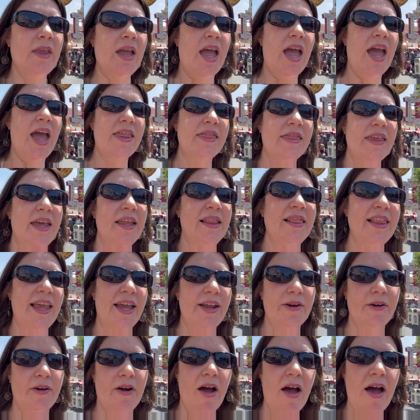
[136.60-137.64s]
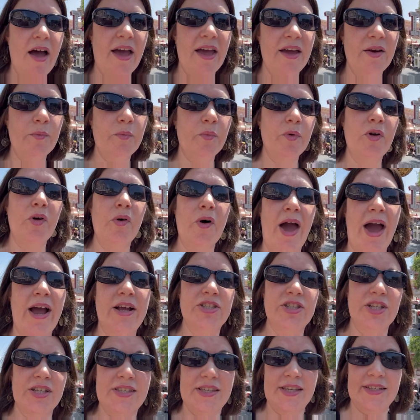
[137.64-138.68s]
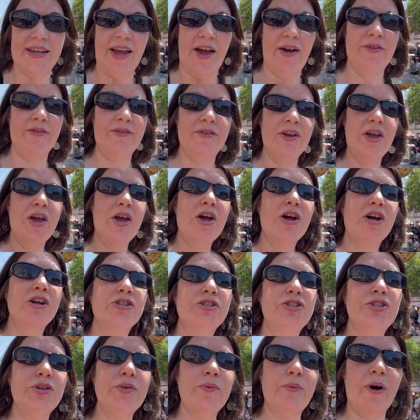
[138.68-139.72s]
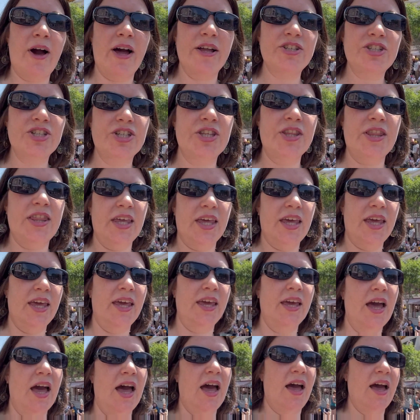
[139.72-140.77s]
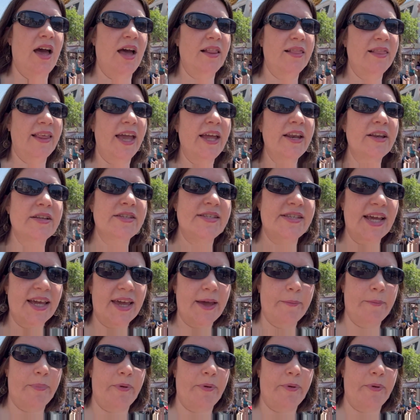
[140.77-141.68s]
And then later on, we'll actually sit down to watch the second